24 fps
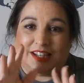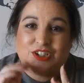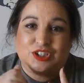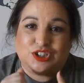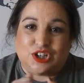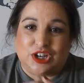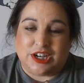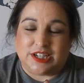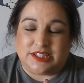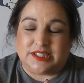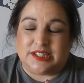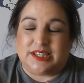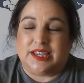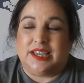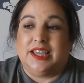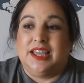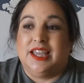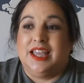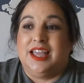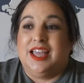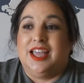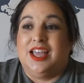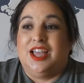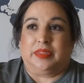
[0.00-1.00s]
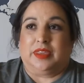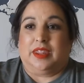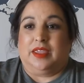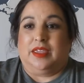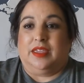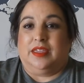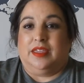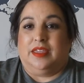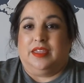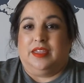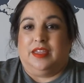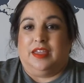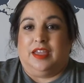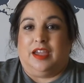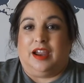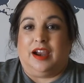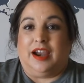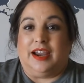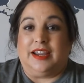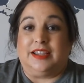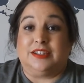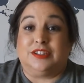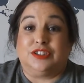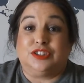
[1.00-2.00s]
got a little crazy.
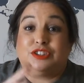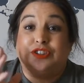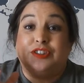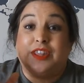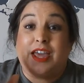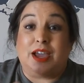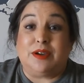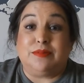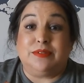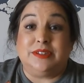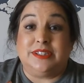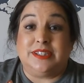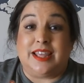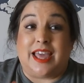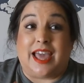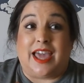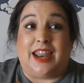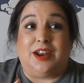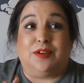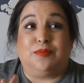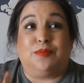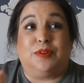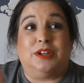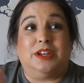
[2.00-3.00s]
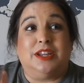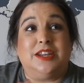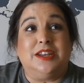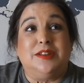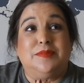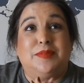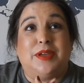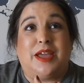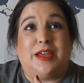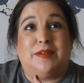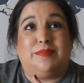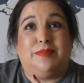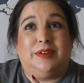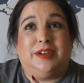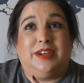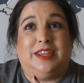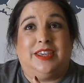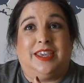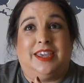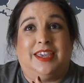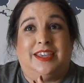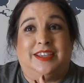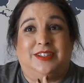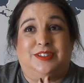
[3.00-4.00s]
Alright, so that was that. And what ended up
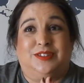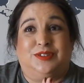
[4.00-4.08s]
happening